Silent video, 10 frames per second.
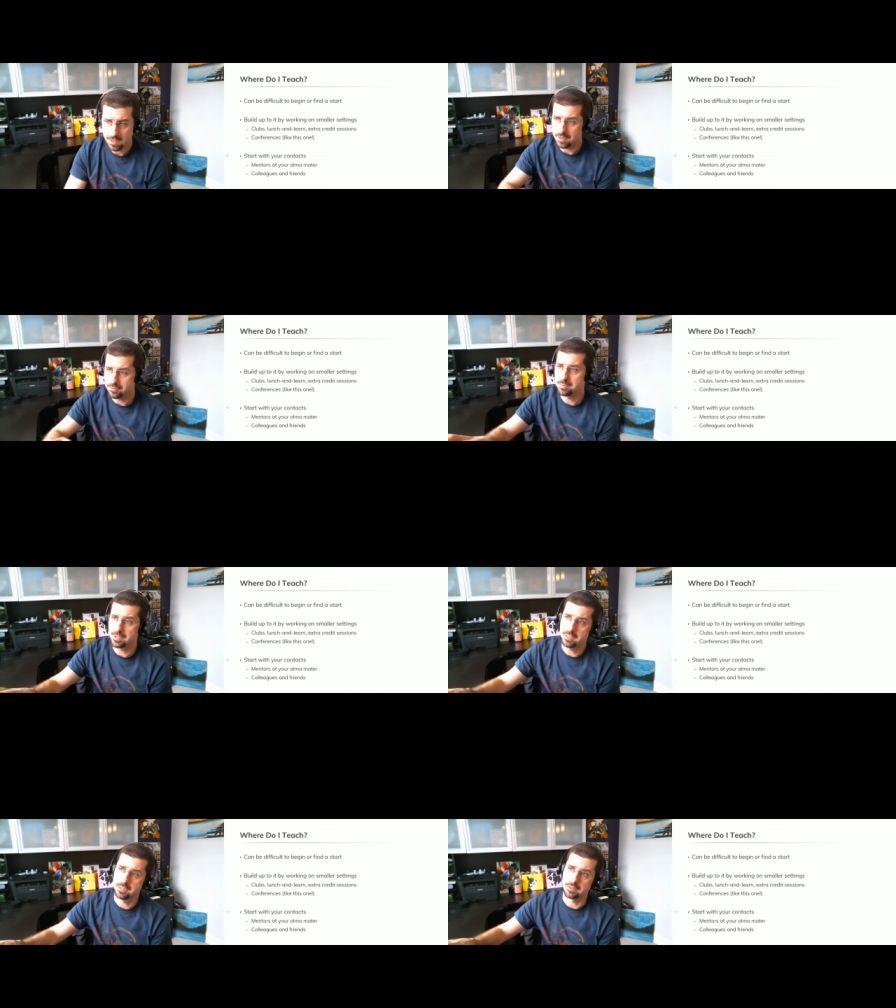
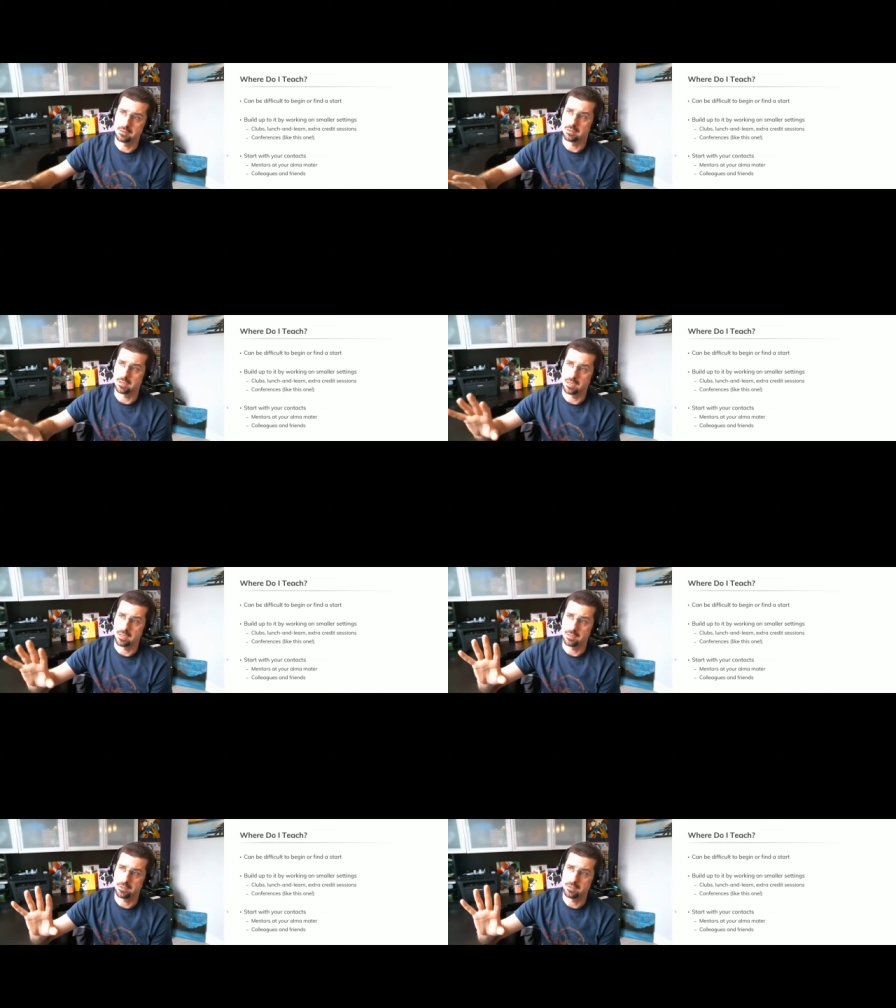Everybody here
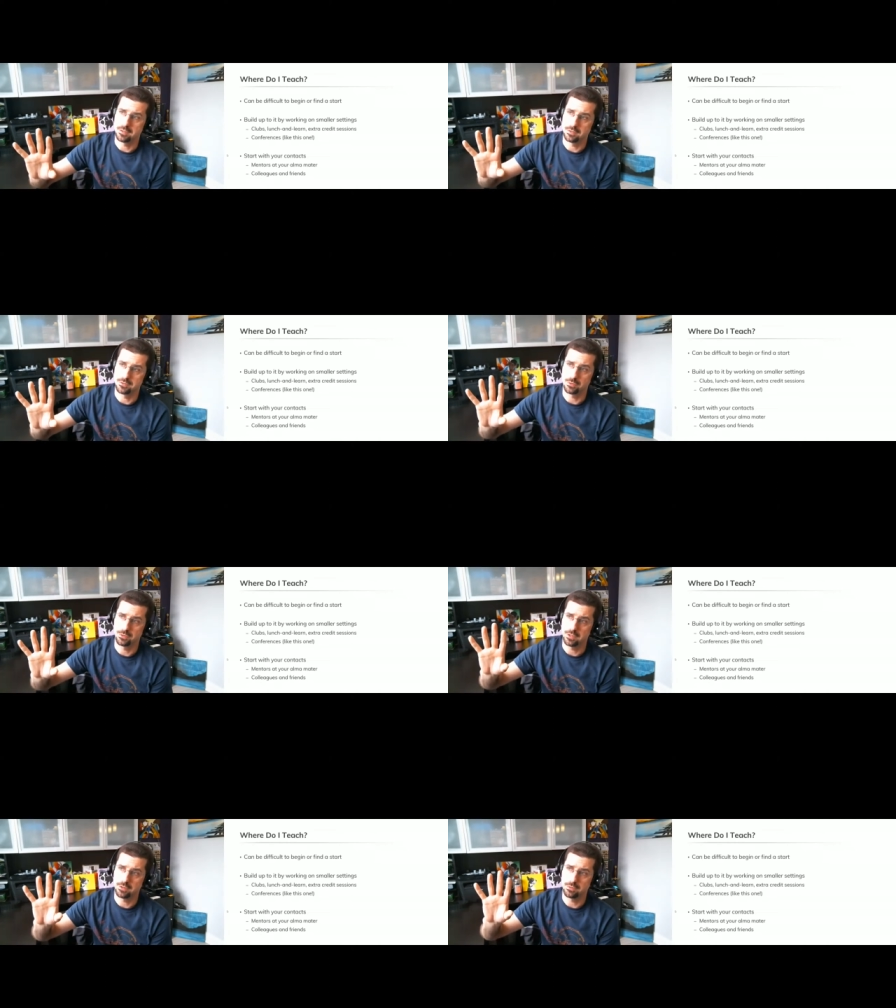uh, is
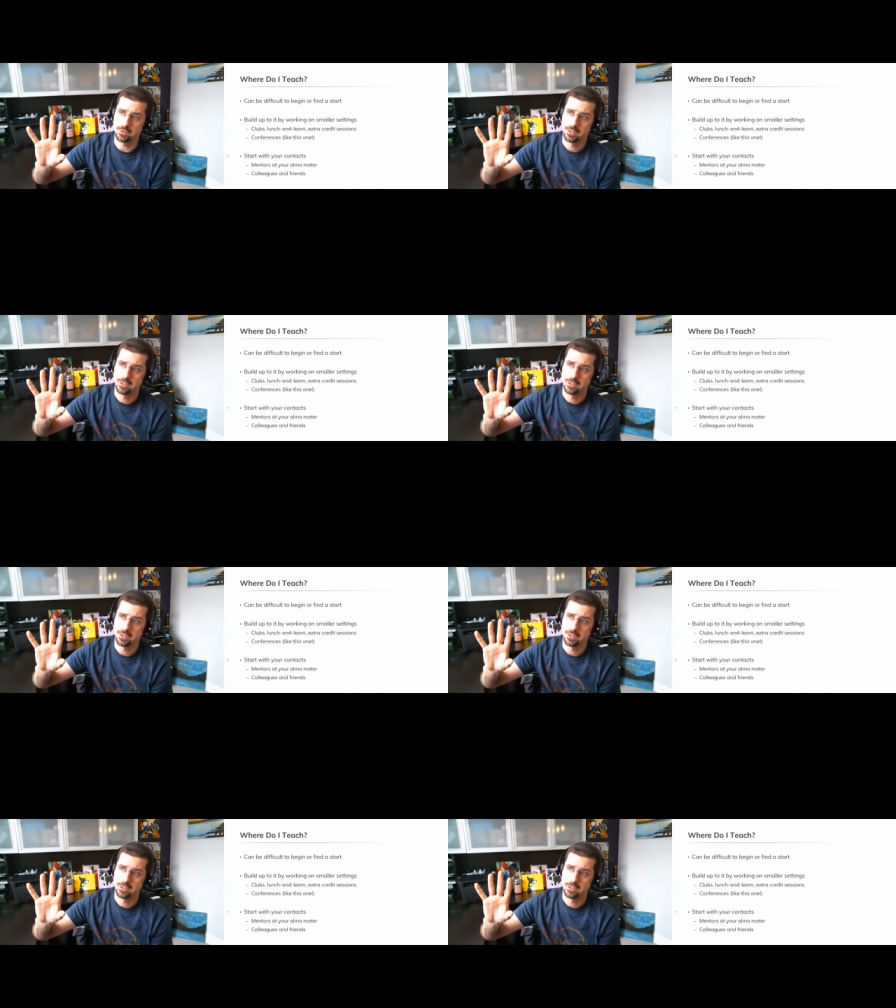going to